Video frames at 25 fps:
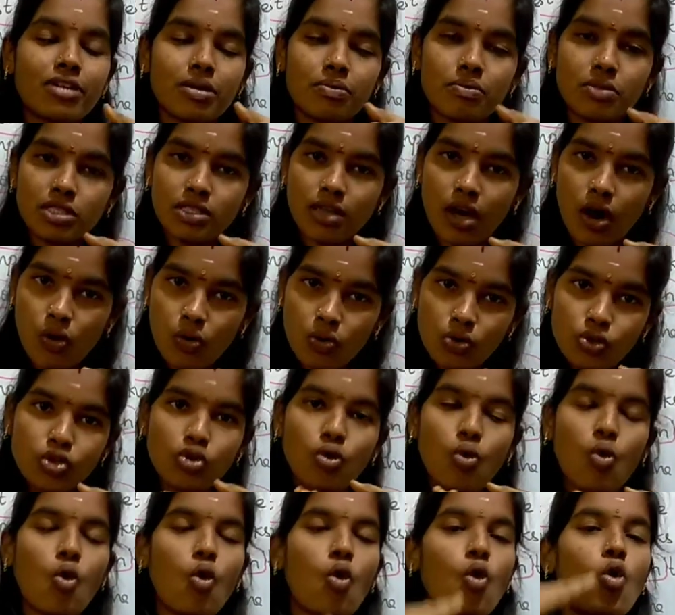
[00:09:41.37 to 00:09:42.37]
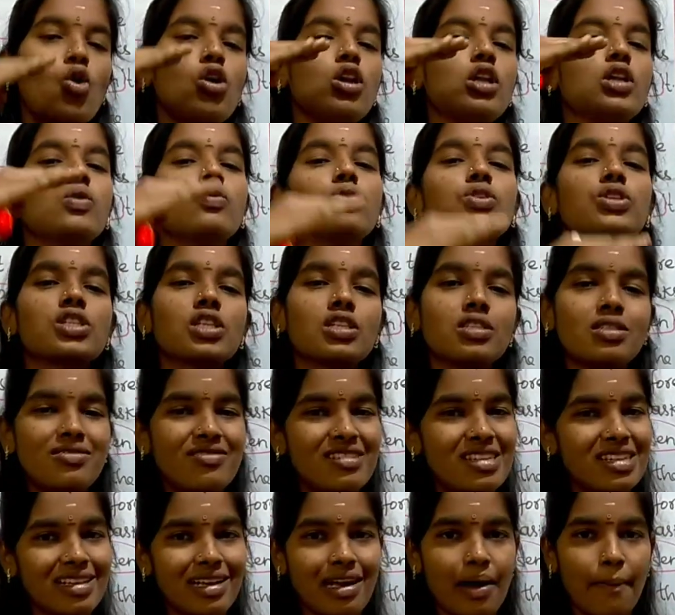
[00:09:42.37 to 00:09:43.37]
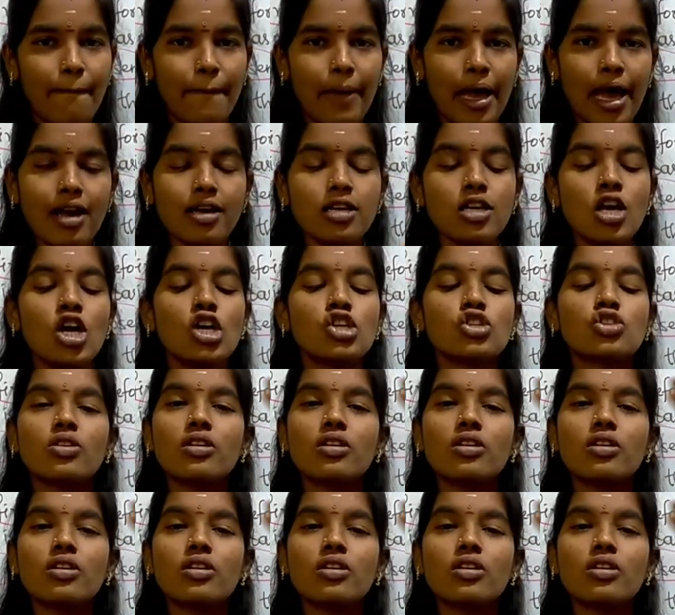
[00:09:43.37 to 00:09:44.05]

from down to all nutrients will come back.